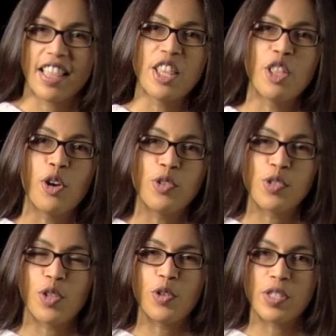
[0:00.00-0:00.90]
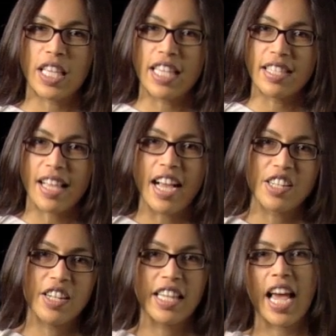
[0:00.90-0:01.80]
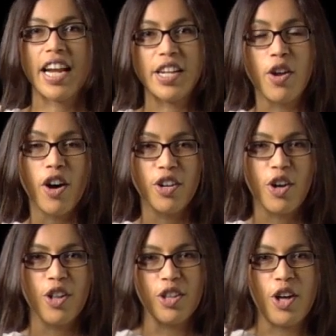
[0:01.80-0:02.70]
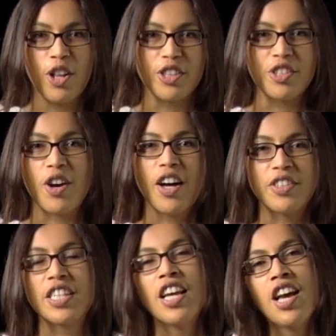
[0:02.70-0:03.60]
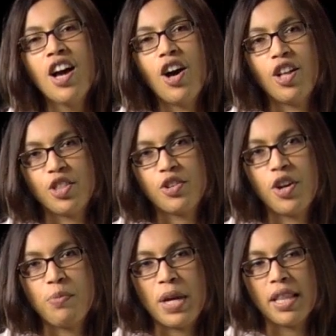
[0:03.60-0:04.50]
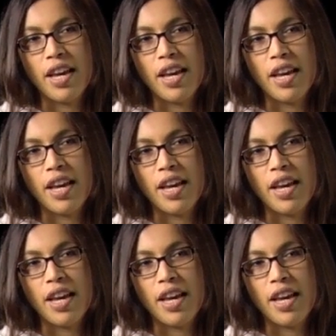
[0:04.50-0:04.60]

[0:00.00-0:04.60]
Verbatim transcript: I think those things actually carried on all throughout my